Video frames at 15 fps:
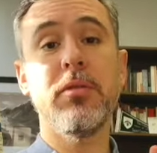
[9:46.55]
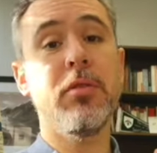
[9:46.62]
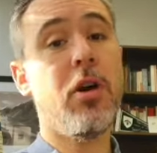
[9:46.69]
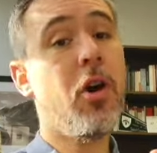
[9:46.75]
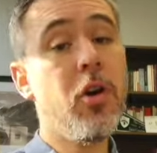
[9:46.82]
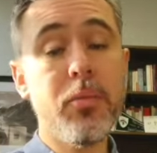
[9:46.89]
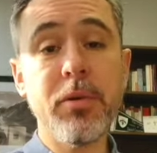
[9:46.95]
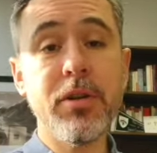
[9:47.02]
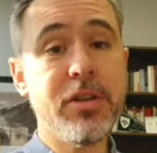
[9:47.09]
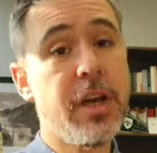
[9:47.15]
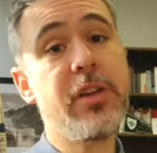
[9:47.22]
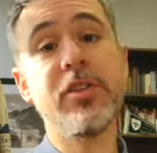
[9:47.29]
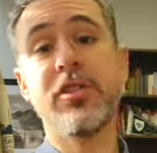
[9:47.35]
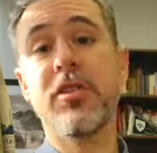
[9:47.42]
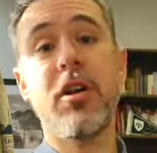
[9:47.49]
Homer
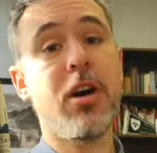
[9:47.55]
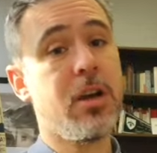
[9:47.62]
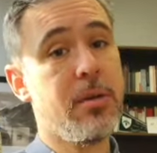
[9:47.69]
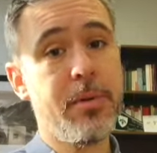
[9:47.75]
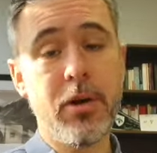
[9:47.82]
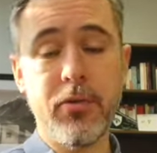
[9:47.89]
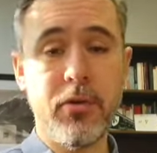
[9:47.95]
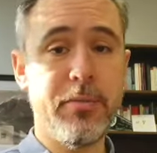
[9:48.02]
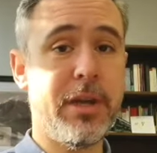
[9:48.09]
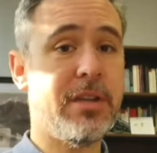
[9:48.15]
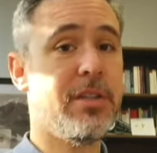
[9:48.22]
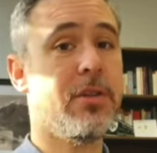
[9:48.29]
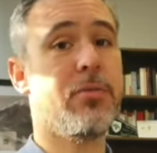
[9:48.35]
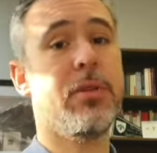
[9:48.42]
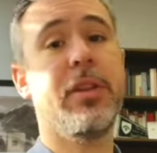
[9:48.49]
does talk about
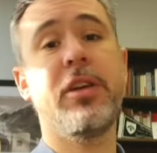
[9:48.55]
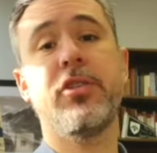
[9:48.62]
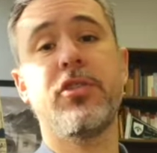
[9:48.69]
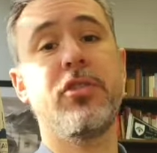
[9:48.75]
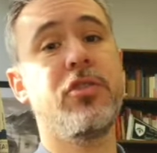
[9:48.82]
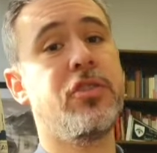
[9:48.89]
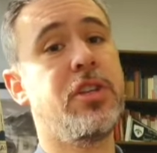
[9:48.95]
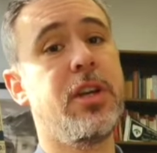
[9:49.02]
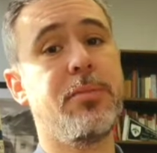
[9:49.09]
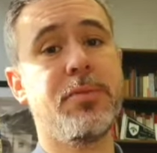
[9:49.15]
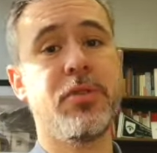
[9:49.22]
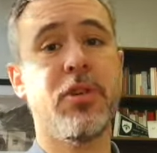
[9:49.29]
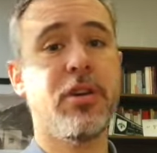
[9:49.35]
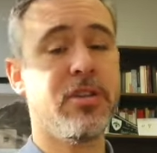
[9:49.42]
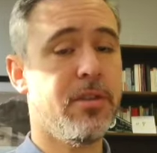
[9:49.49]
romantic relationships,
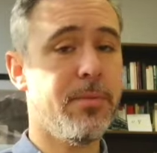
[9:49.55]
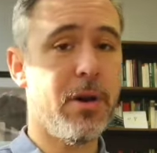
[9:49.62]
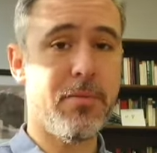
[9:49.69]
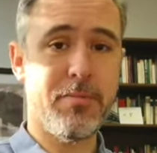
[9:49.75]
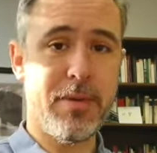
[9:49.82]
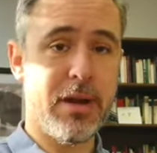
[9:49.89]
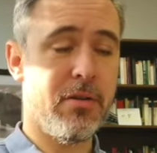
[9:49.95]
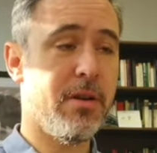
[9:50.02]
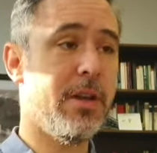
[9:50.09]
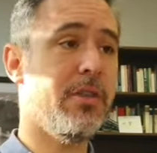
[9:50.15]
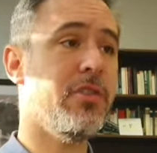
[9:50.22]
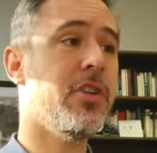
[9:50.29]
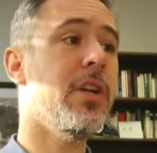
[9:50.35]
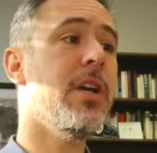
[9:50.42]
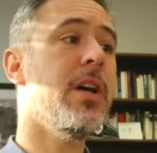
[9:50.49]
talks about
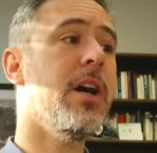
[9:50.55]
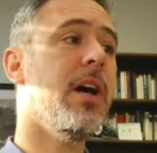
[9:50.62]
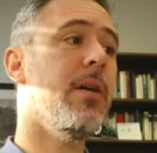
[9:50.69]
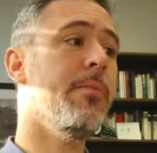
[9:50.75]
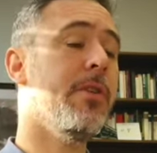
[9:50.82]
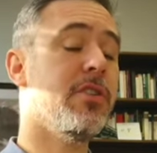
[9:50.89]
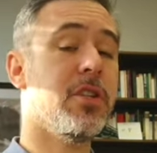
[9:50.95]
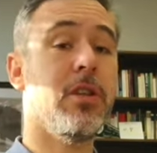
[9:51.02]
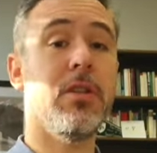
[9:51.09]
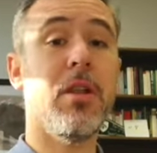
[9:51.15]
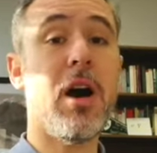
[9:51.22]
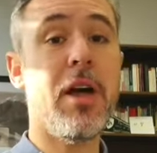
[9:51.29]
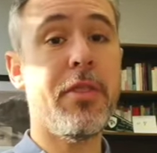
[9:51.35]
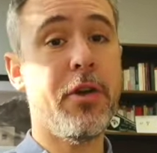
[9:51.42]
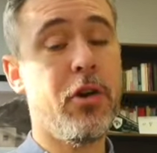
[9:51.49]
marriage. Um, there's a
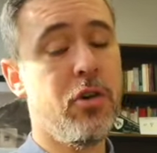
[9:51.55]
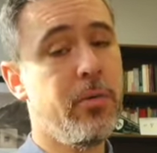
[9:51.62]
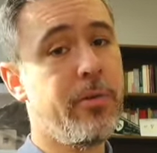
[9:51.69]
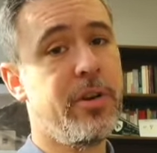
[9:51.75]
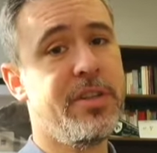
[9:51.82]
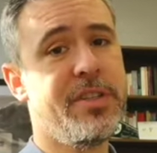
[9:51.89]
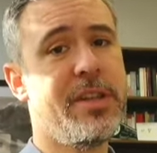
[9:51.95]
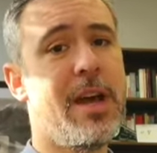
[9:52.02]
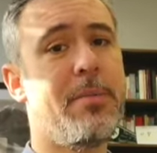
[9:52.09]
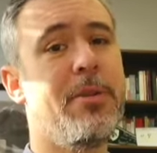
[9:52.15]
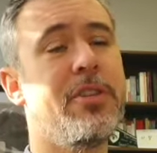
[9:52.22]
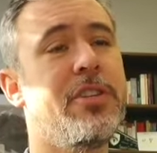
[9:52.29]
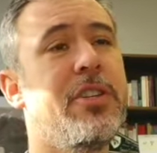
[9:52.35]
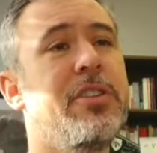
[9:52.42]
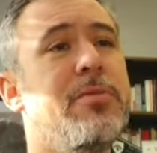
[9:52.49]
lot that Homer
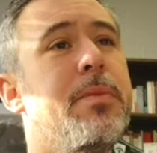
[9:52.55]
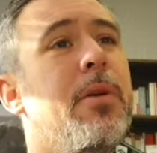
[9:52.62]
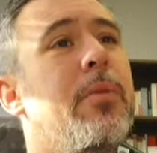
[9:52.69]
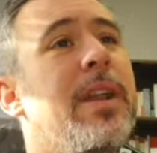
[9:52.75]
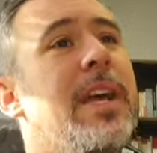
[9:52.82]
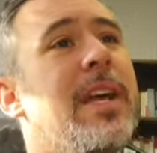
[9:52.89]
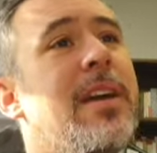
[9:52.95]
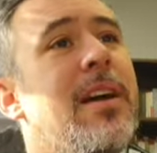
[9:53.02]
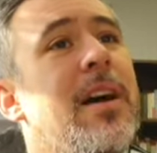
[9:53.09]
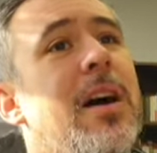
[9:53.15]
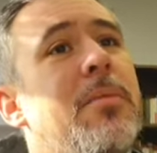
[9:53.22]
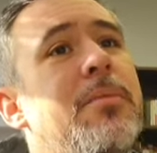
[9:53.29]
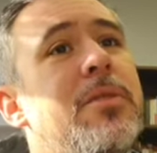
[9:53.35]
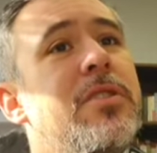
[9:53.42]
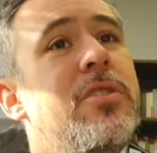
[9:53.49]
establishes. But when it
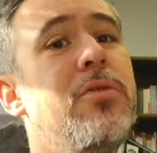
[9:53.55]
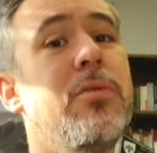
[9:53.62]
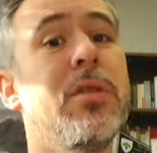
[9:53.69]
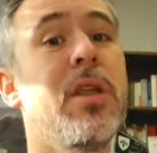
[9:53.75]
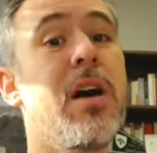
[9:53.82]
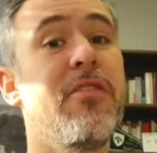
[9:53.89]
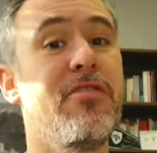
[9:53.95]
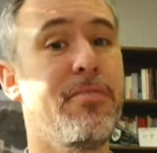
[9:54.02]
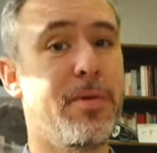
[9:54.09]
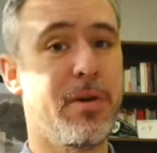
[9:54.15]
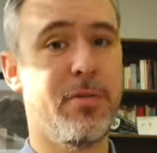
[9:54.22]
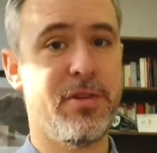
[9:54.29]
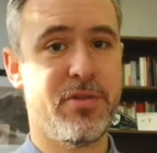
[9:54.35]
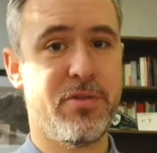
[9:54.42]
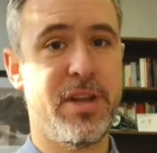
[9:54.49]
comes to love
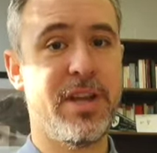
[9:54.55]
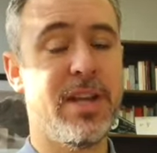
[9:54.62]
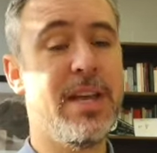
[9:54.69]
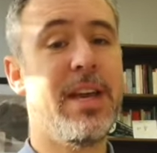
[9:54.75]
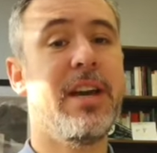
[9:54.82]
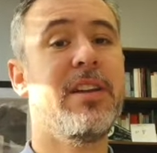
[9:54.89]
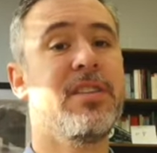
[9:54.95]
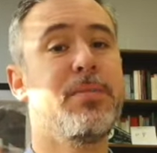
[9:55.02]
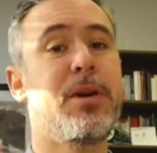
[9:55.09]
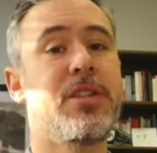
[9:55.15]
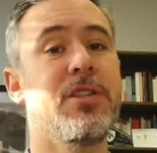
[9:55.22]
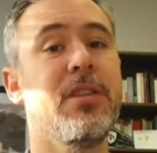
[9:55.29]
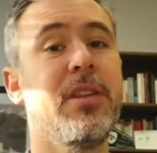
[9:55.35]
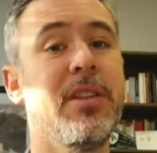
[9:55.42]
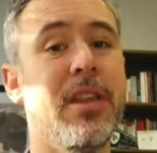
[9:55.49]
poetry, and
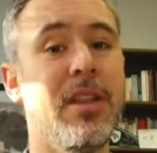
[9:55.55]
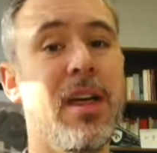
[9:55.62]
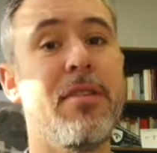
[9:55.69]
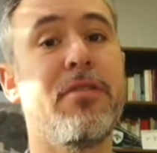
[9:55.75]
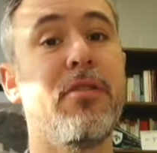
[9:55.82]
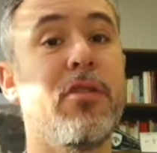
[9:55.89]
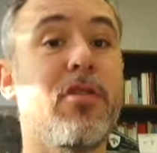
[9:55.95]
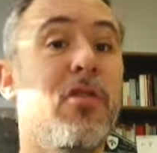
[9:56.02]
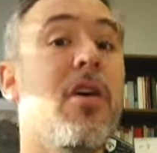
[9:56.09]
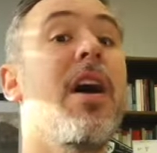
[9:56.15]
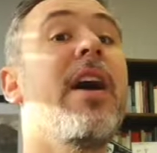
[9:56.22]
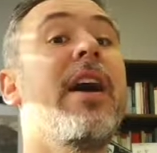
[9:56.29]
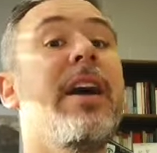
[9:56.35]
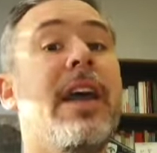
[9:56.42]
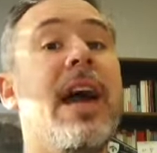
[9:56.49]
especially the lover
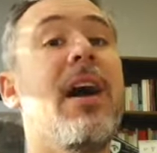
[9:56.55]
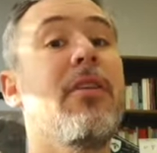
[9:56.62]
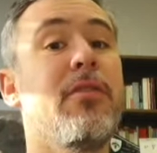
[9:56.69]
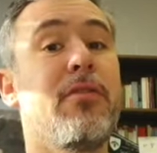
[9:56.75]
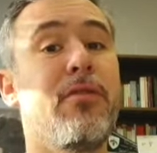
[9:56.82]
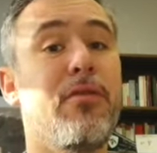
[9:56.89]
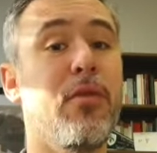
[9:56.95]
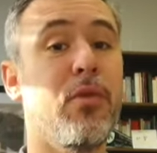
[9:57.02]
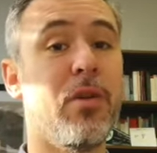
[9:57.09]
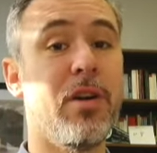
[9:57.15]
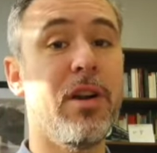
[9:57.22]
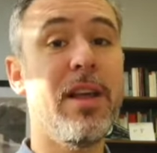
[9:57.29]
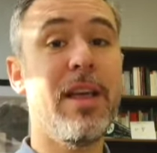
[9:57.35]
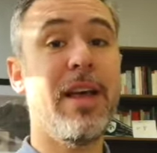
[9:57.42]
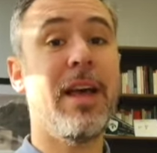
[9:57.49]
crying out
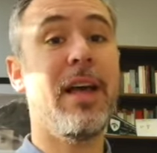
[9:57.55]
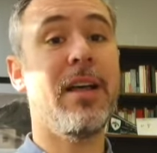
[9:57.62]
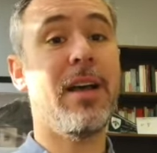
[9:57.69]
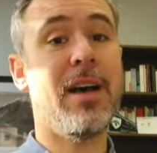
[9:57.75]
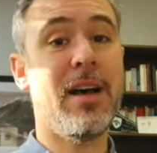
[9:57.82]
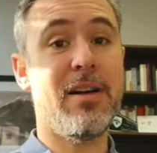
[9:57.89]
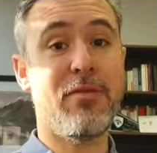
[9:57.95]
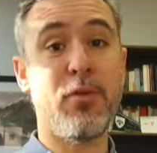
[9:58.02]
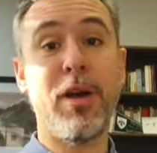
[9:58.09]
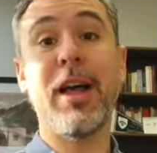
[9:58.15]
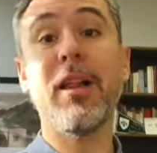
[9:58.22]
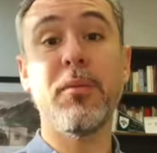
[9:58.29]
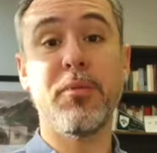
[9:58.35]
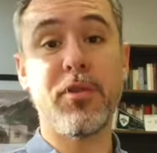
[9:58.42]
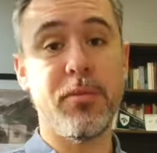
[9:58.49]
for, uh, for
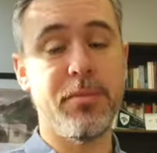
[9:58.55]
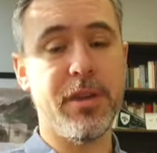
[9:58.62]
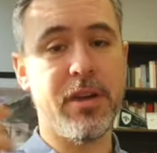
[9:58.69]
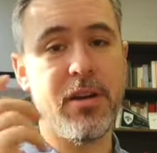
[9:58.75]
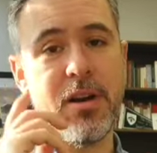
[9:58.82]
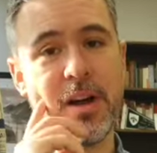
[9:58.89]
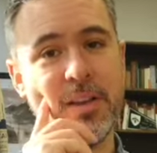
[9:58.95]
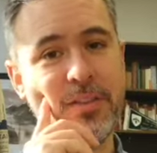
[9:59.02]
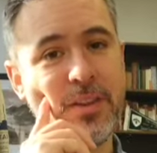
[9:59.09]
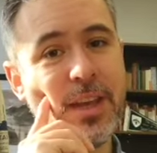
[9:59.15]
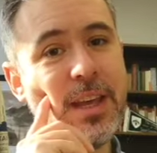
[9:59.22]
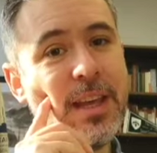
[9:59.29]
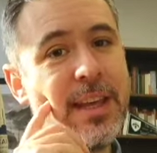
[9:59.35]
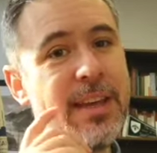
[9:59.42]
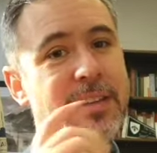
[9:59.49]
help from the gods,
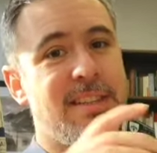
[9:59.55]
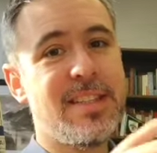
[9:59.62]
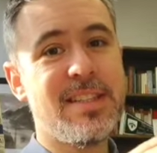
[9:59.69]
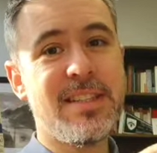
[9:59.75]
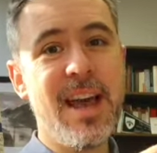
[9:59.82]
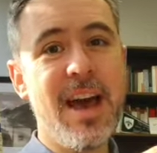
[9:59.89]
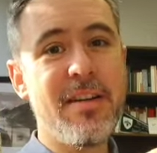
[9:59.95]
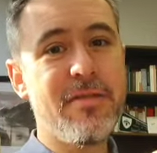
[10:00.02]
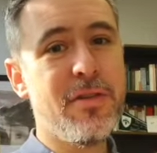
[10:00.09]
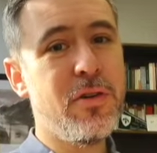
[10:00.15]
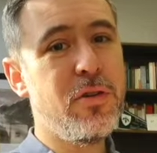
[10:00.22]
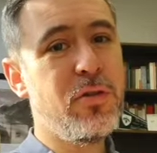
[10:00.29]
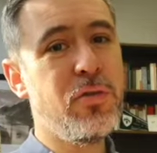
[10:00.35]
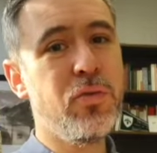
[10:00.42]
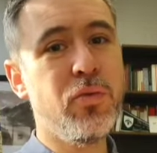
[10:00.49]
it's
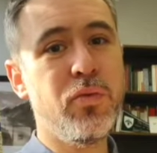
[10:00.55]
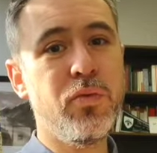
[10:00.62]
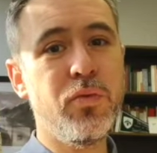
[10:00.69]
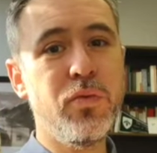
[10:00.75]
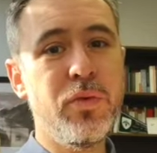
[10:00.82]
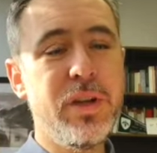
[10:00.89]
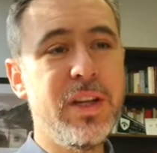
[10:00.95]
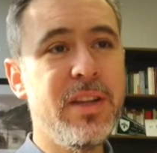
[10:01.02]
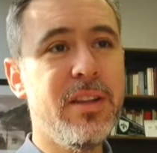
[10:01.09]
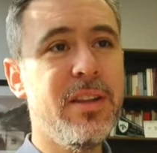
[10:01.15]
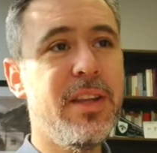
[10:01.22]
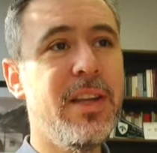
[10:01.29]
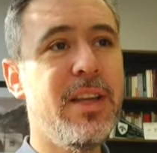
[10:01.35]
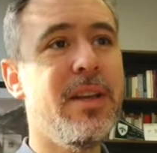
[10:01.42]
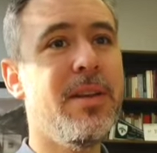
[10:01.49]
Sappho who
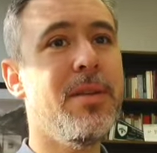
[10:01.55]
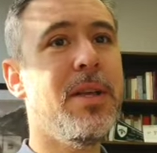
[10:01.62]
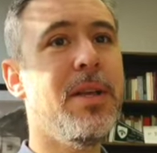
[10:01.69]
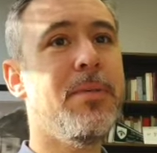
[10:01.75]
really